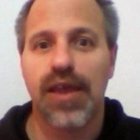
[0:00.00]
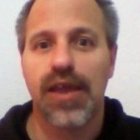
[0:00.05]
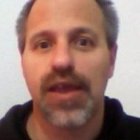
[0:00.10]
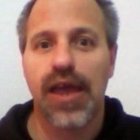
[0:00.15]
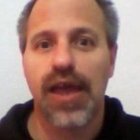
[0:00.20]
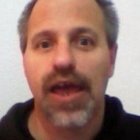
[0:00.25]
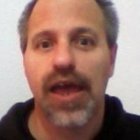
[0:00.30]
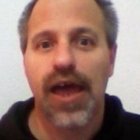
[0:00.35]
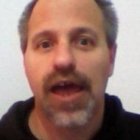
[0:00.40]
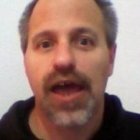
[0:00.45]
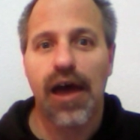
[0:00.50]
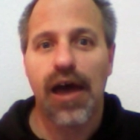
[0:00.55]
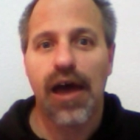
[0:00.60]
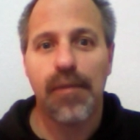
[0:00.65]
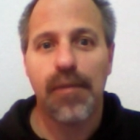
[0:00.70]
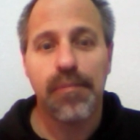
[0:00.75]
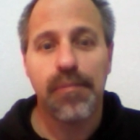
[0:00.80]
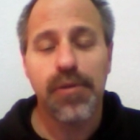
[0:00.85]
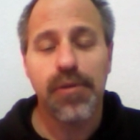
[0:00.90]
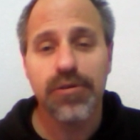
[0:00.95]
a
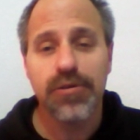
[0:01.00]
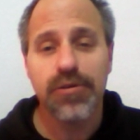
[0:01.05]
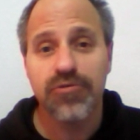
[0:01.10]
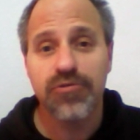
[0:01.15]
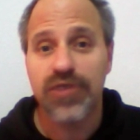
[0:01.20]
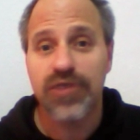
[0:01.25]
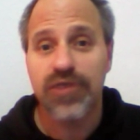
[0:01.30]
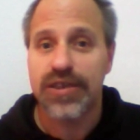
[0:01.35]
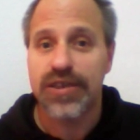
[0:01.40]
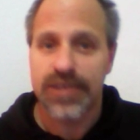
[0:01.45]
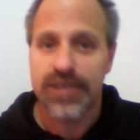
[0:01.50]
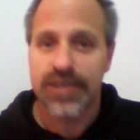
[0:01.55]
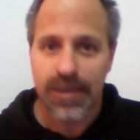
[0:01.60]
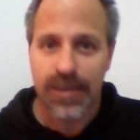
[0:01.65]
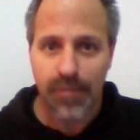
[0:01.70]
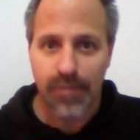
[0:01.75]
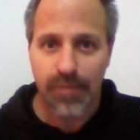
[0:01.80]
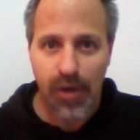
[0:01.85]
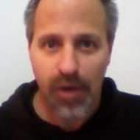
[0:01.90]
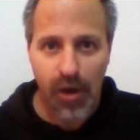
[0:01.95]
paltry sum
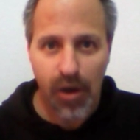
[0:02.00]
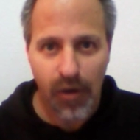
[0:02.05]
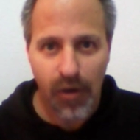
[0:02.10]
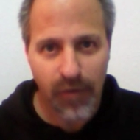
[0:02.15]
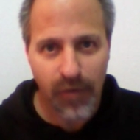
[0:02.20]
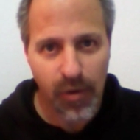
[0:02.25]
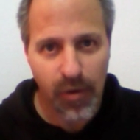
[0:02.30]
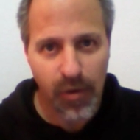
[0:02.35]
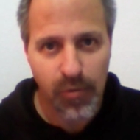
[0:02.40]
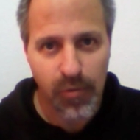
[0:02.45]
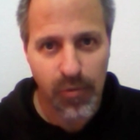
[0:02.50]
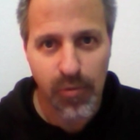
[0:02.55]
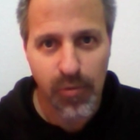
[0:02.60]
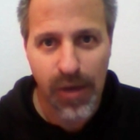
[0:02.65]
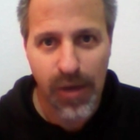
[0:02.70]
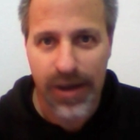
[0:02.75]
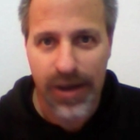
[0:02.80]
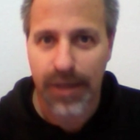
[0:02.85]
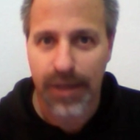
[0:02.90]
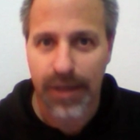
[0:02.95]
of
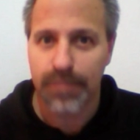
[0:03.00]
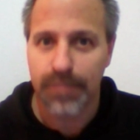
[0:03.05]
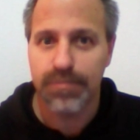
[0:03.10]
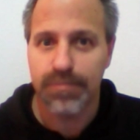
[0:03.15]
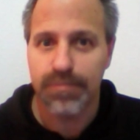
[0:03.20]
$1 billion.